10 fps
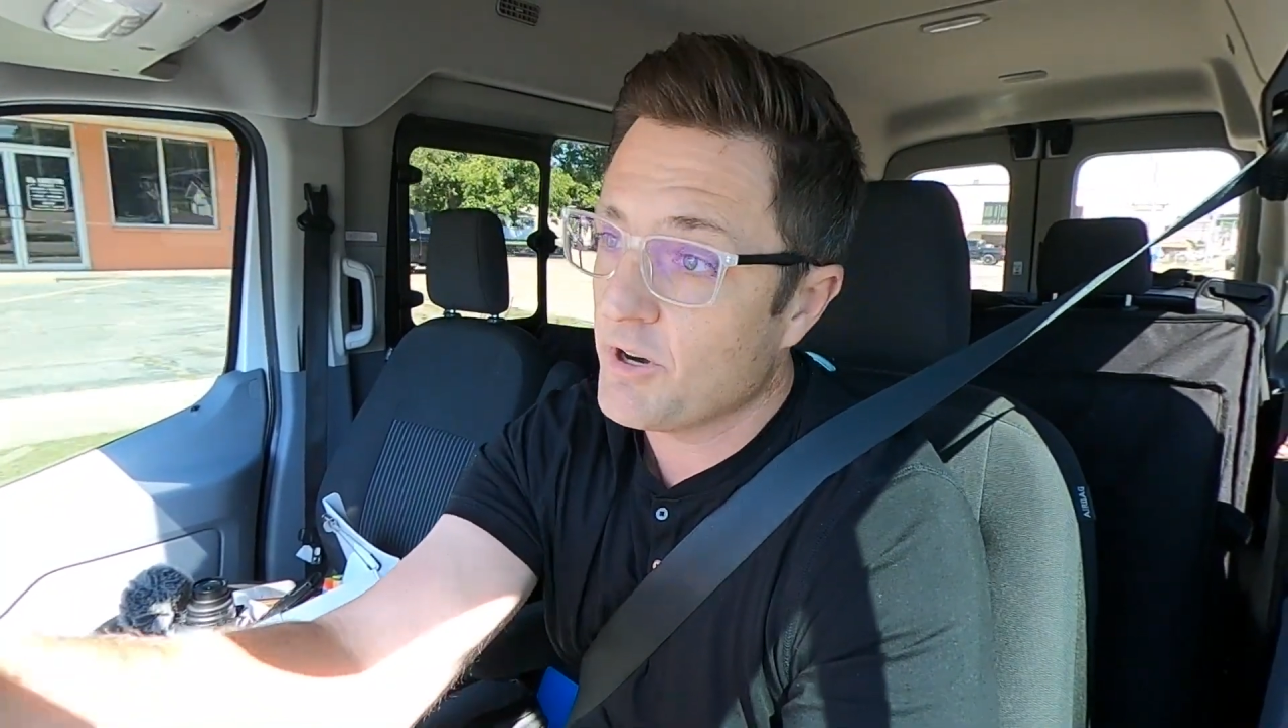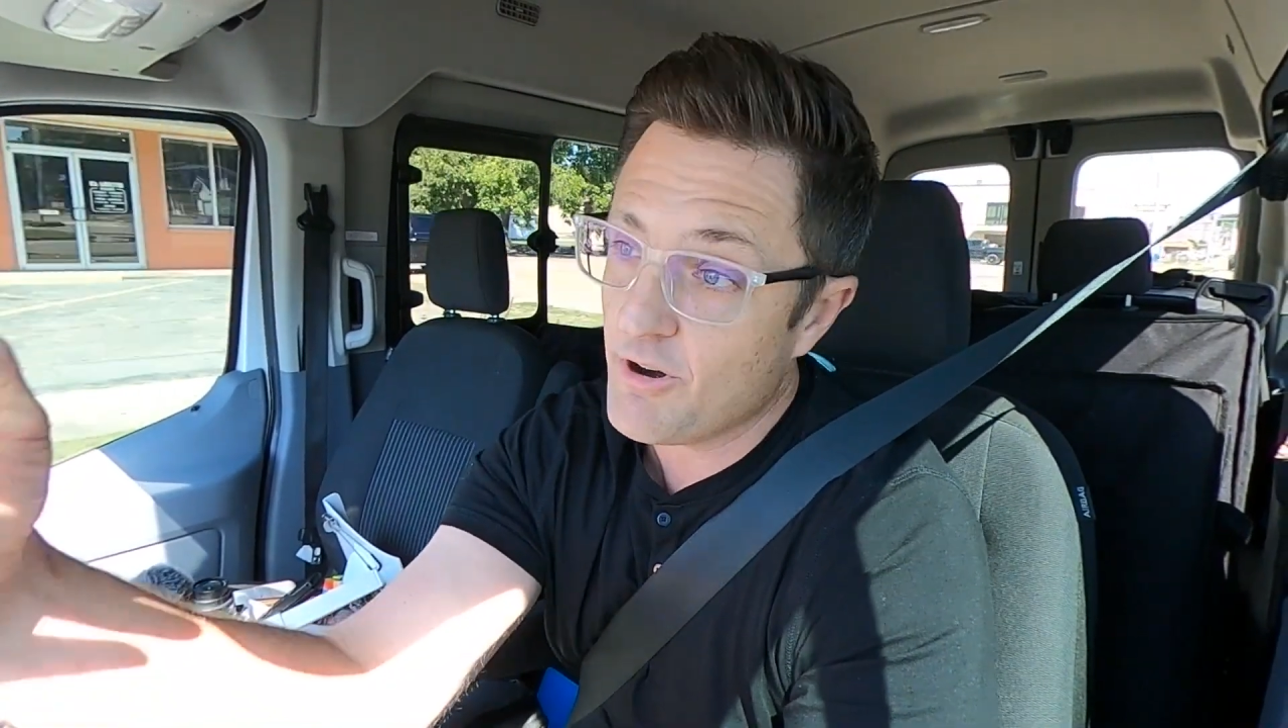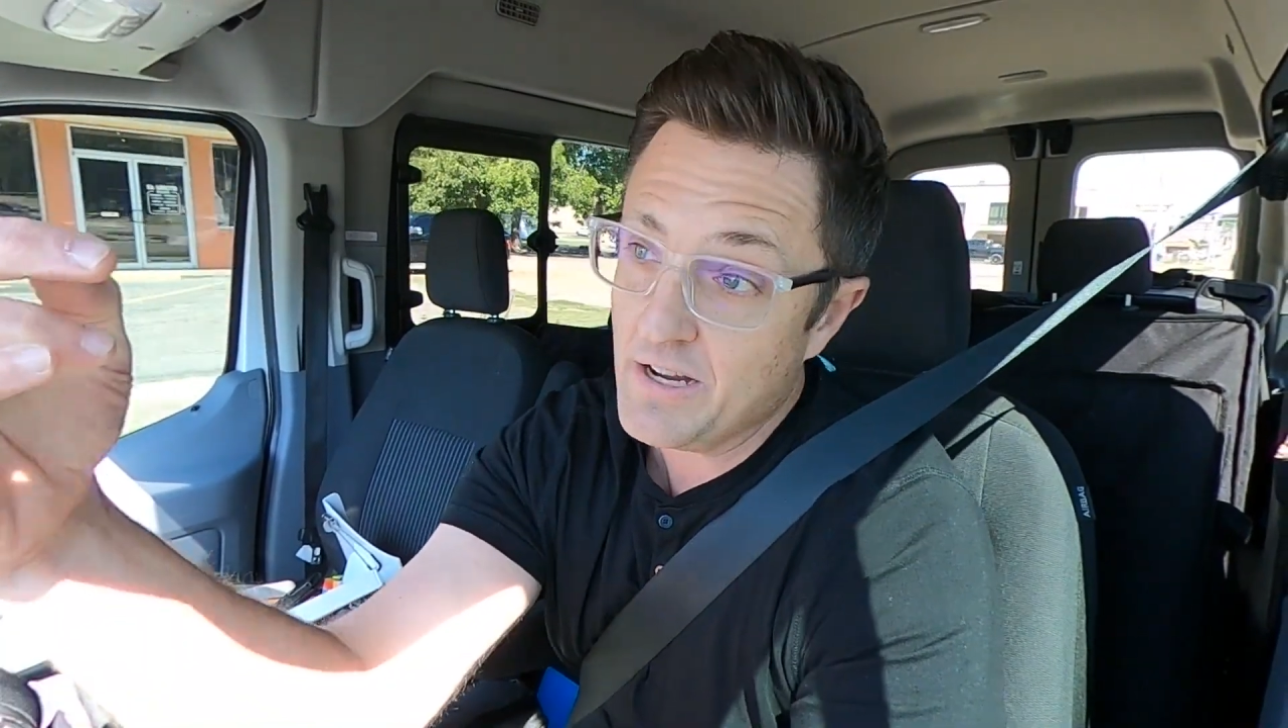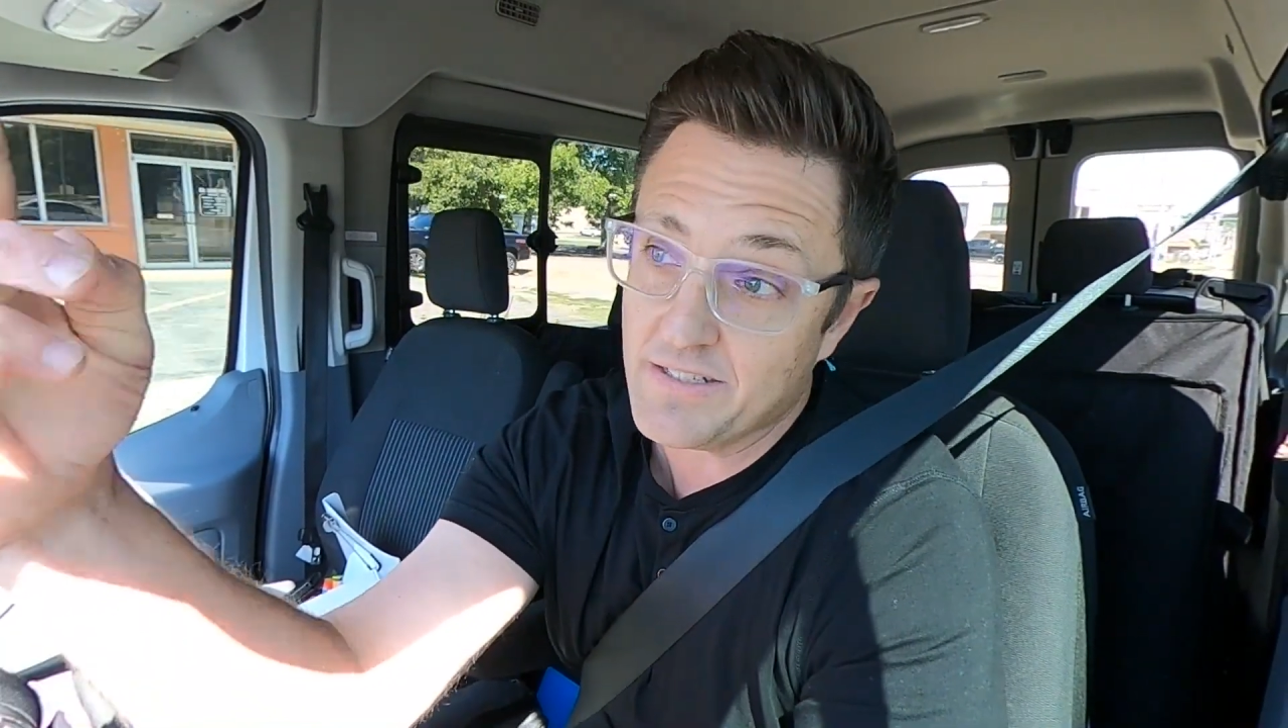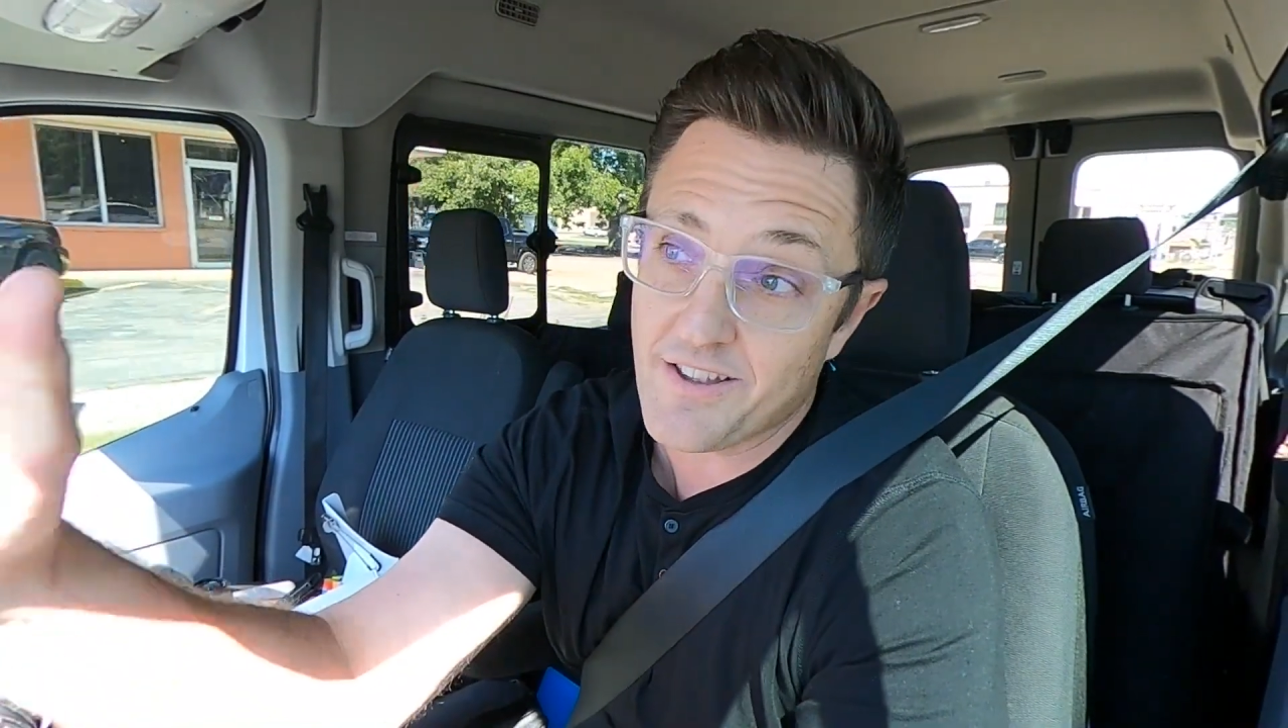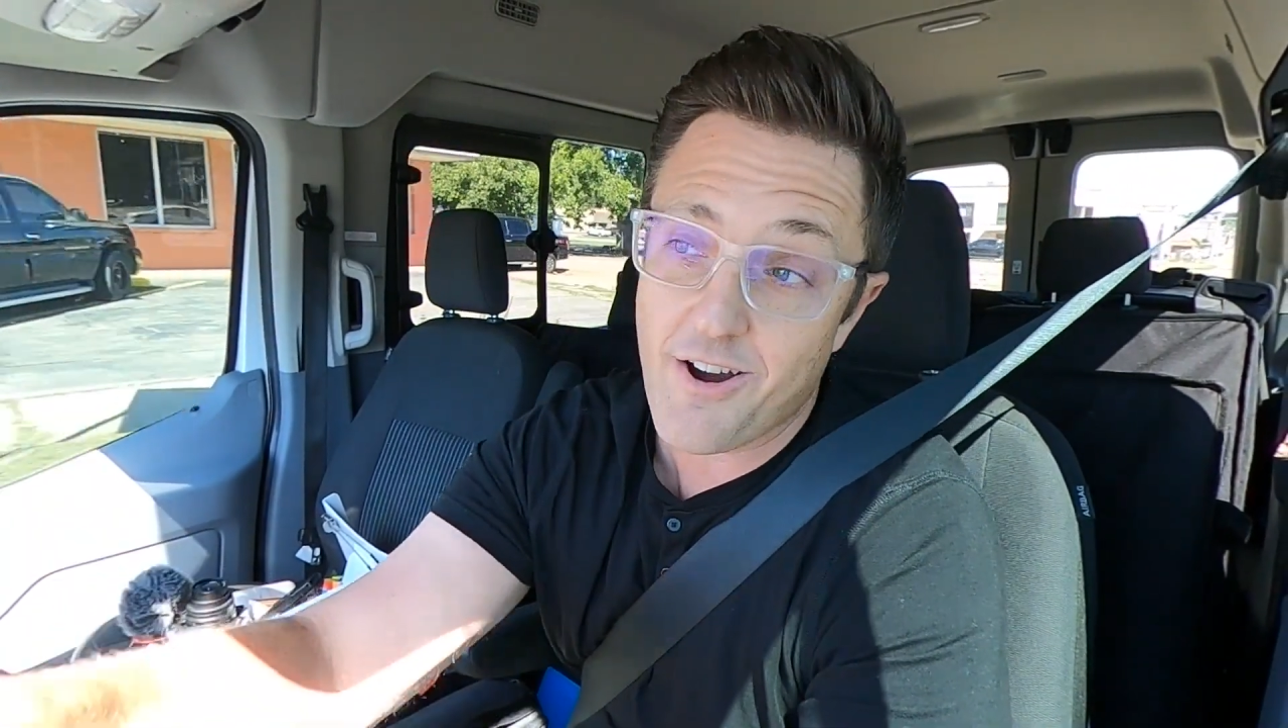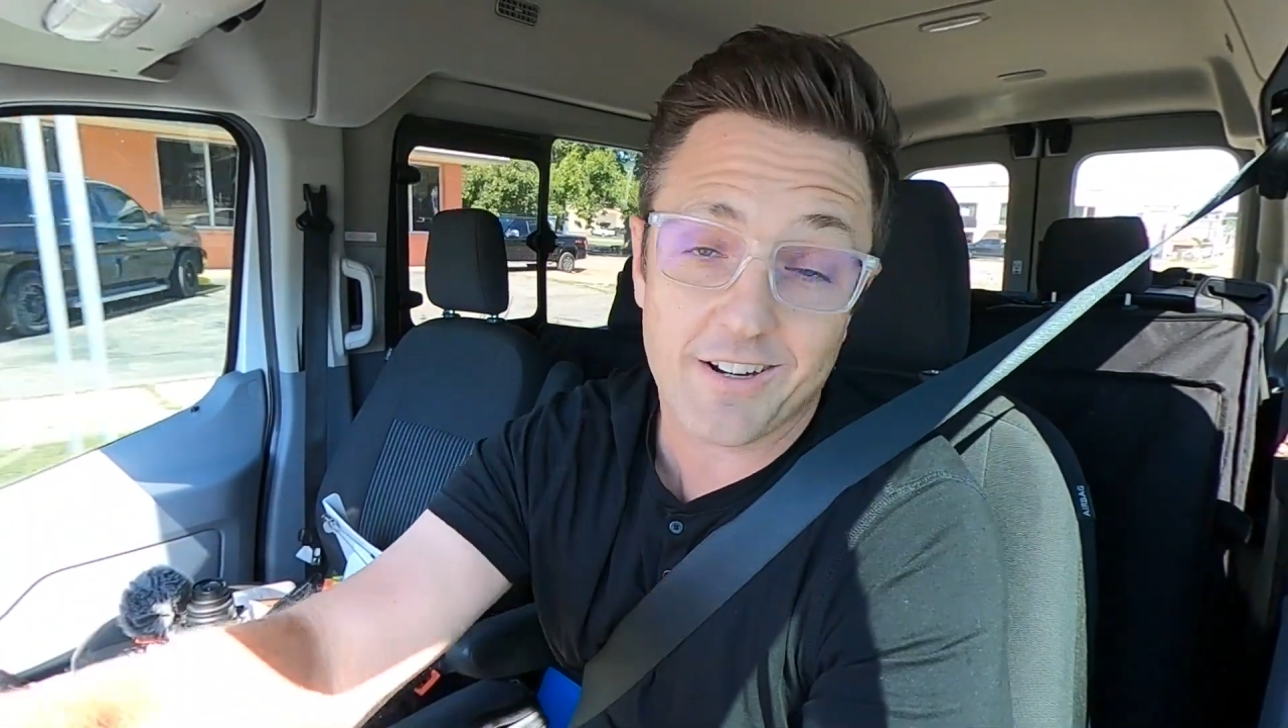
We'll cross the